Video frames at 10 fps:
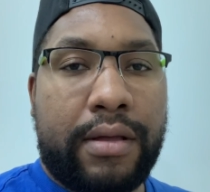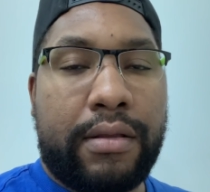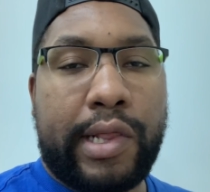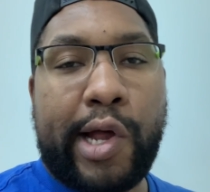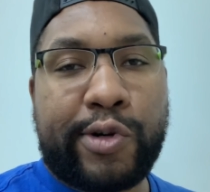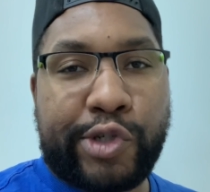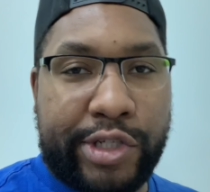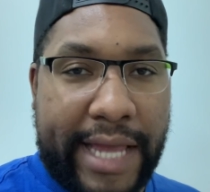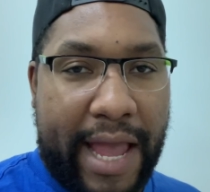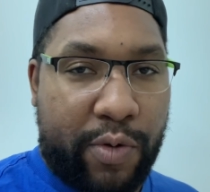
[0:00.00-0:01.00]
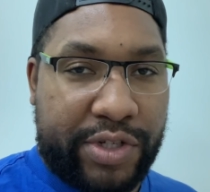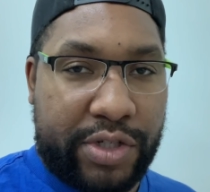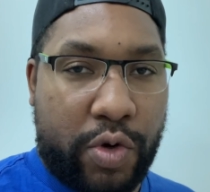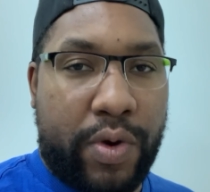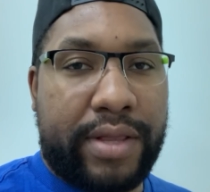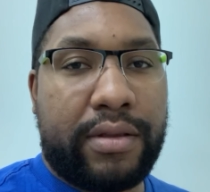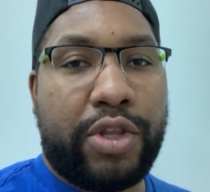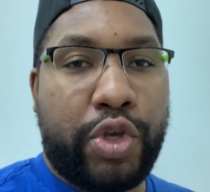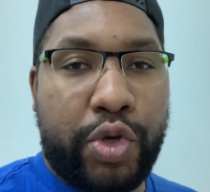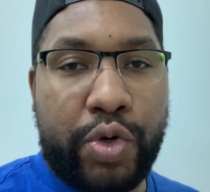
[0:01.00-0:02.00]
larger tank, which is the one
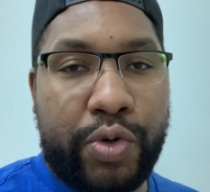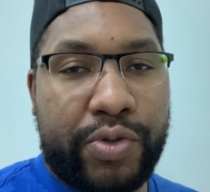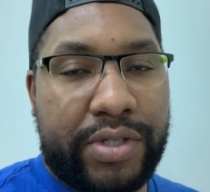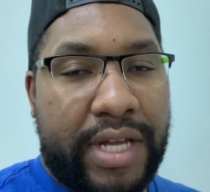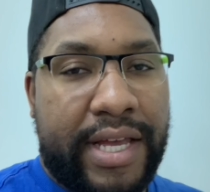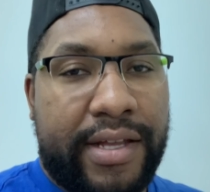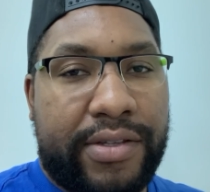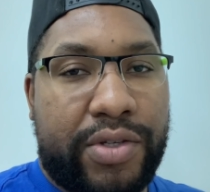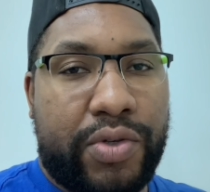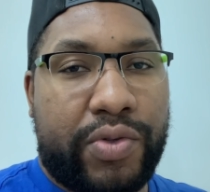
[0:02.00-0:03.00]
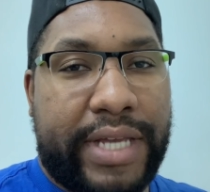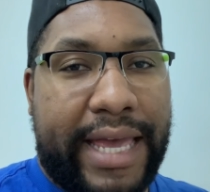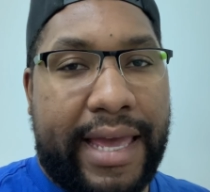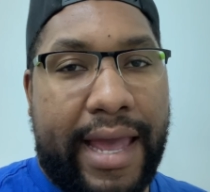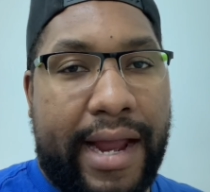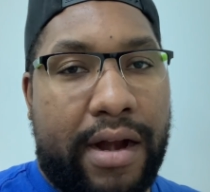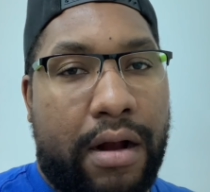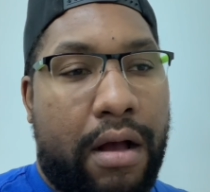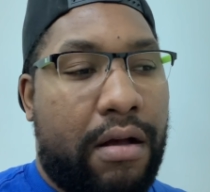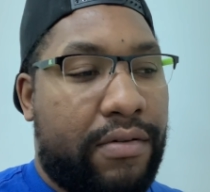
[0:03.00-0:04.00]
used to take care
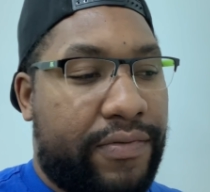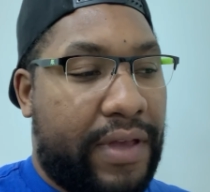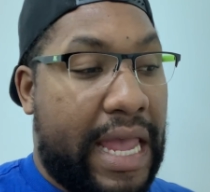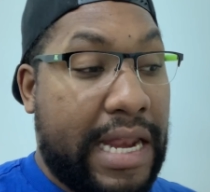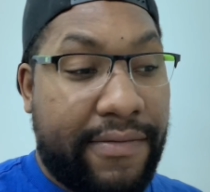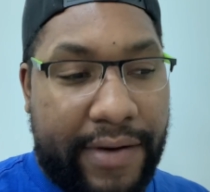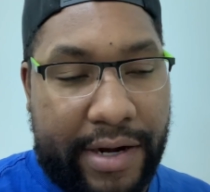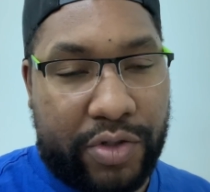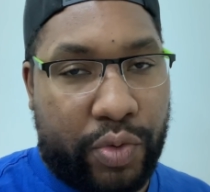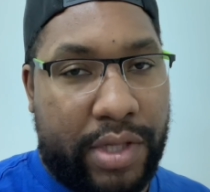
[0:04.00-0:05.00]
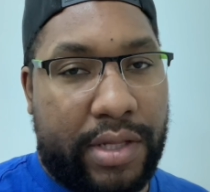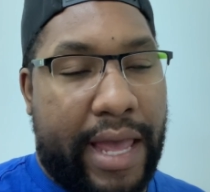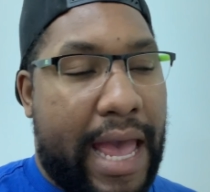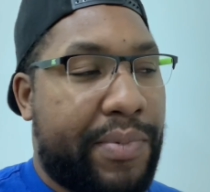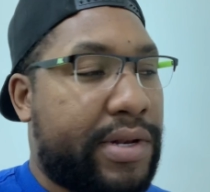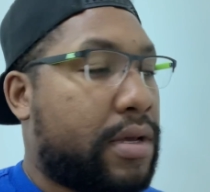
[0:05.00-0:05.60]
of any fires within the cabin.